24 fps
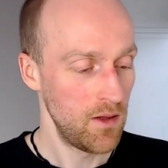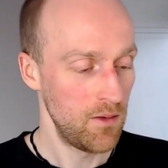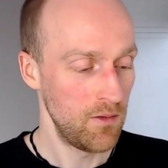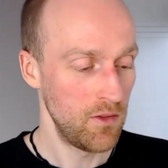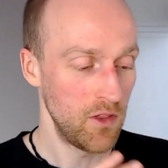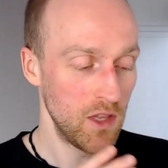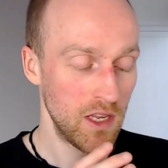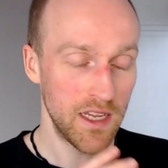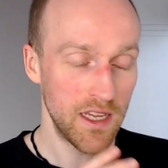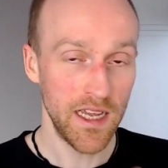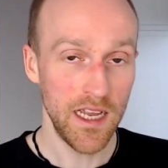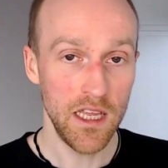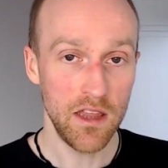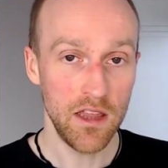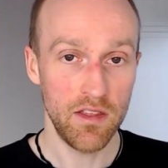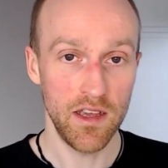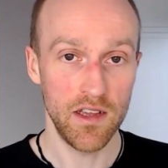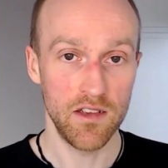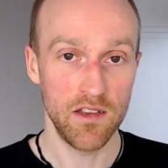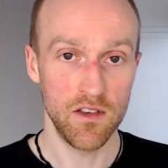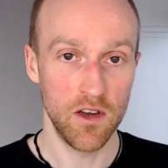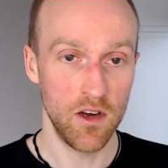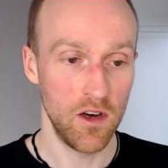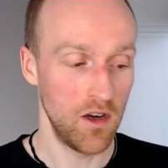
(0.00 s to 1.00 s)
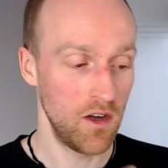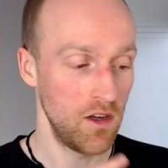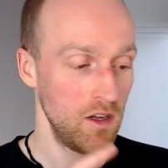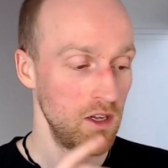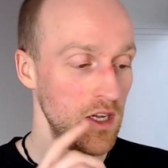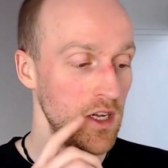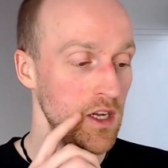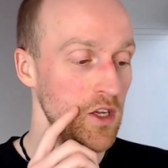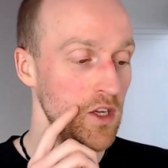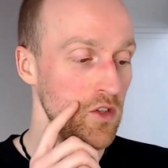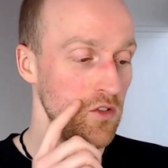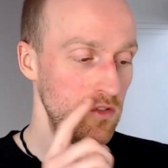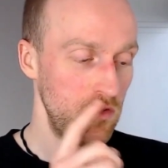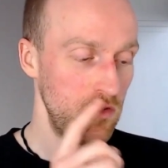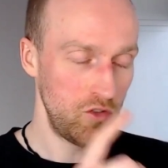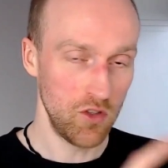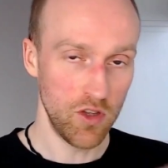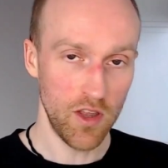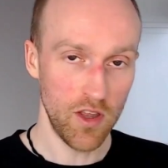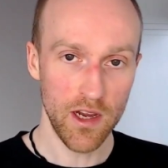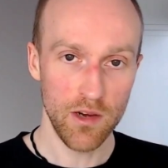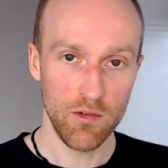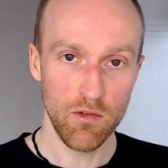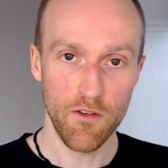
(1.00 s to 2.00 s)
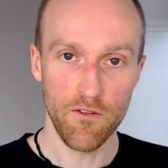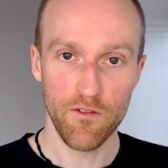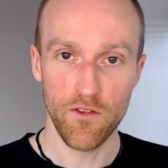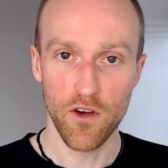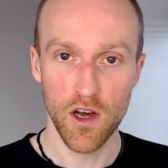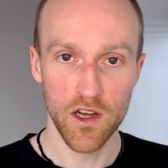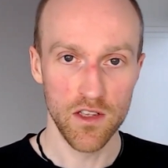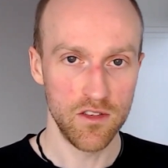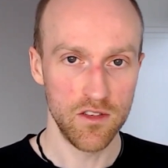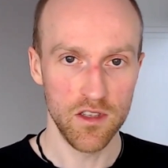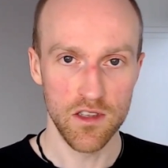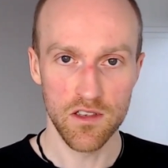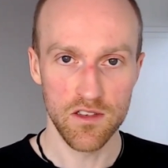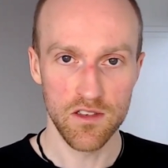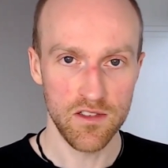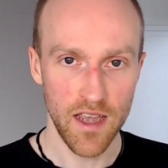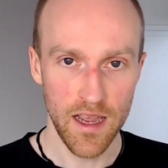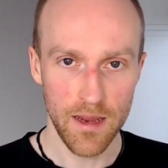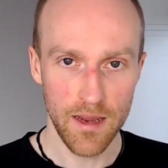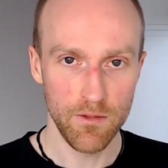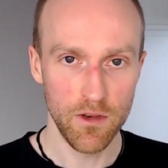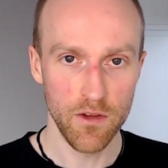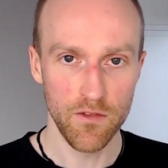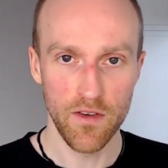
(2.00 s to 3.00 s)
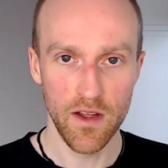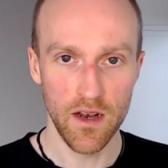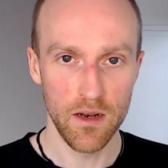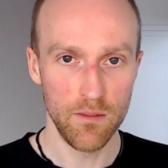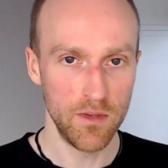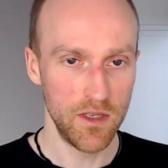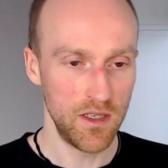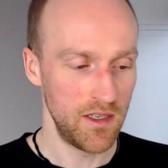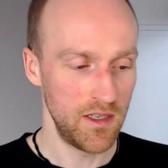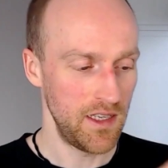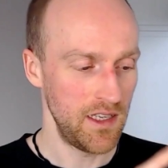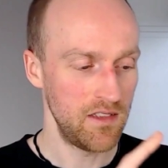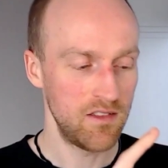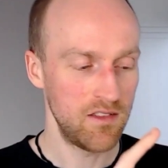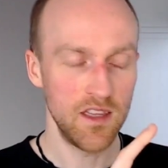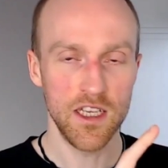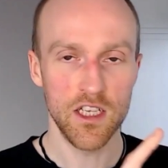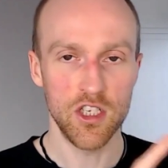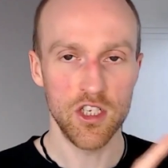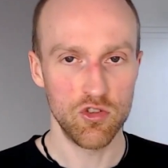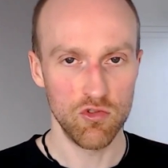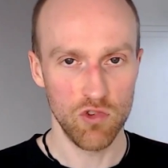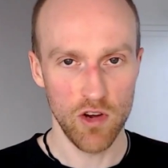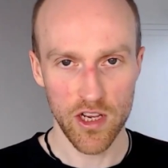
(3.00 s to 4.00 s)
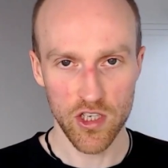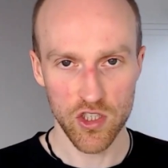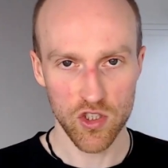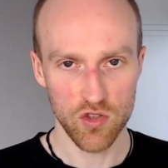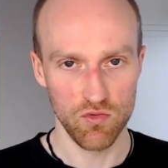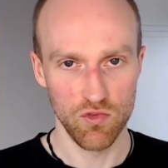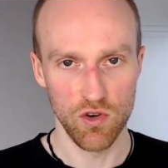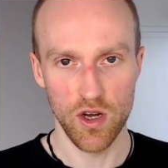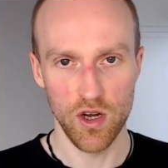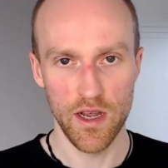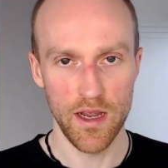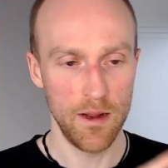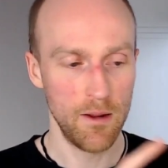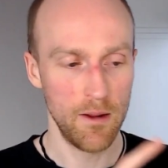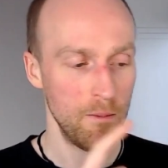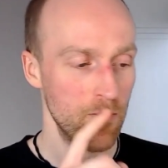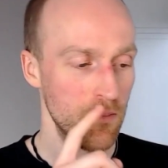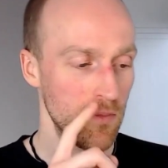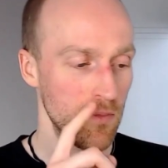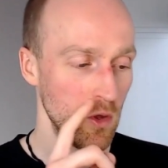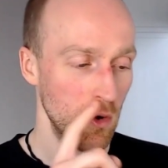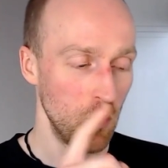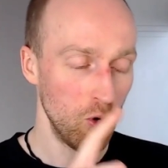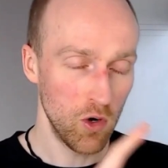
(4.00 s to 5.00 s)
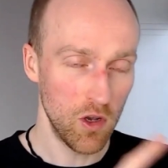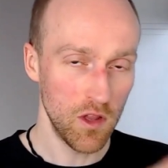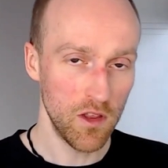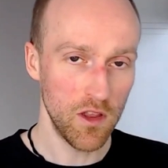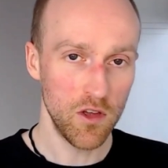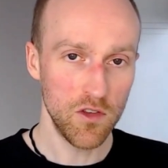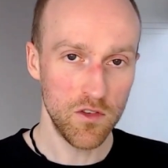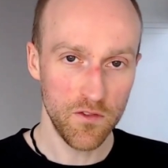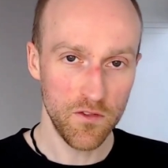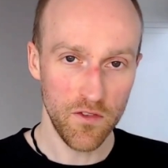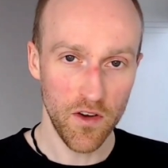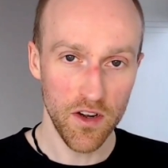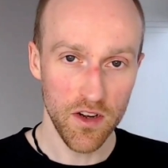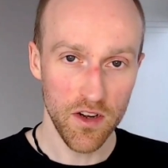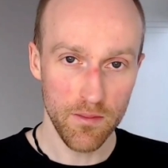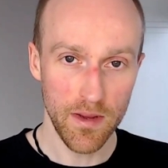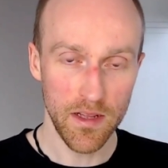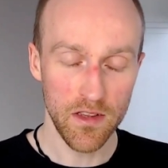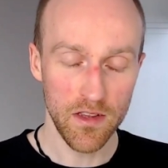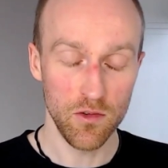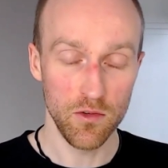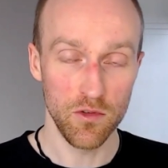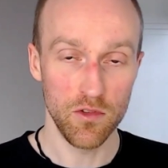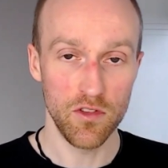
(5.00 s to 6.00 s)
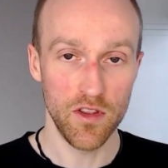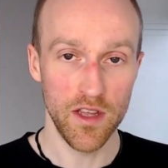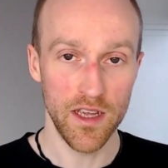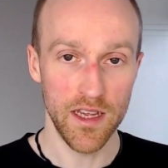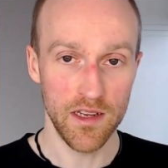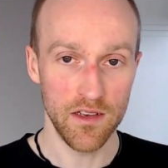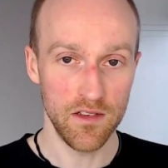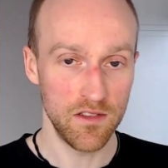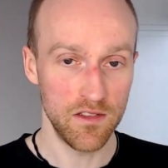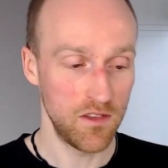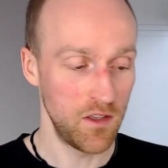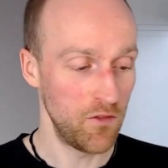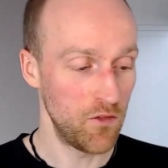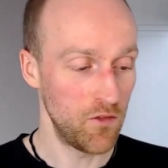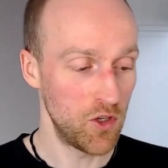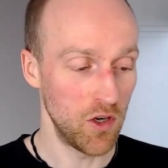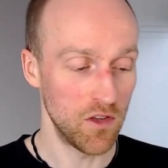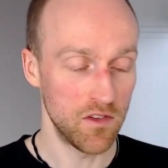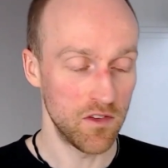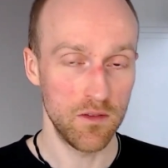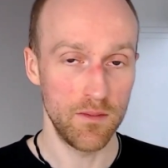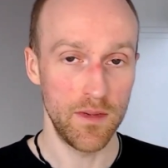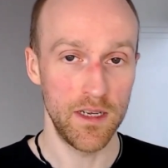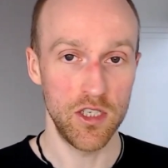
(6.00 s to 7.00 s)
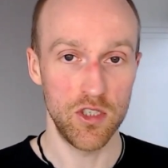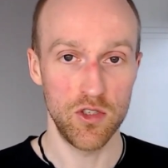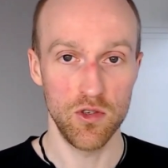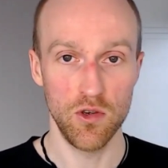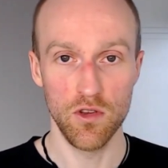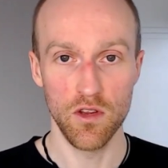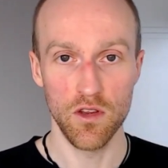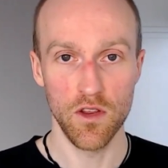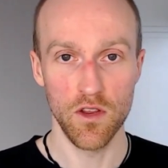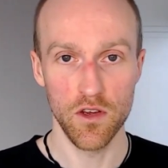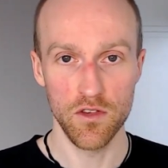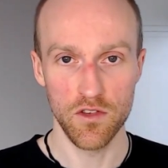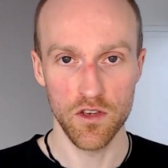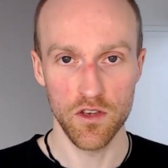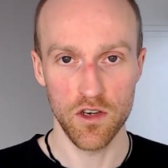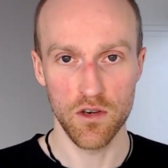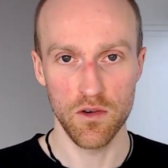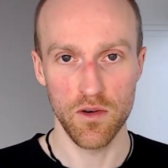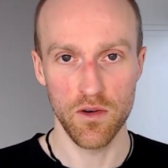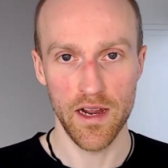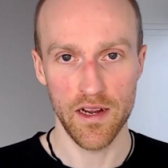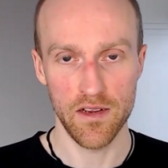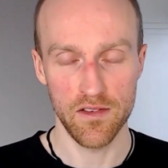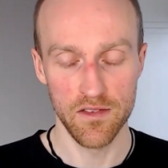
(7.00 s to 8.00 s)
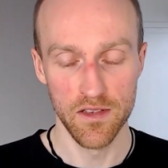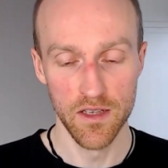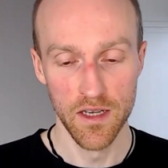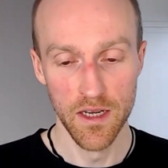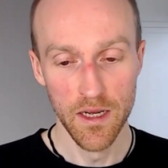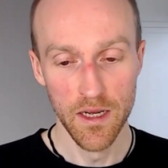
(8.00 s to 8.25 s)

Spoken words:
The key things are Do they refer to the same development? Is the address right? All of those fundamental things, you've got to make sure that those are correct.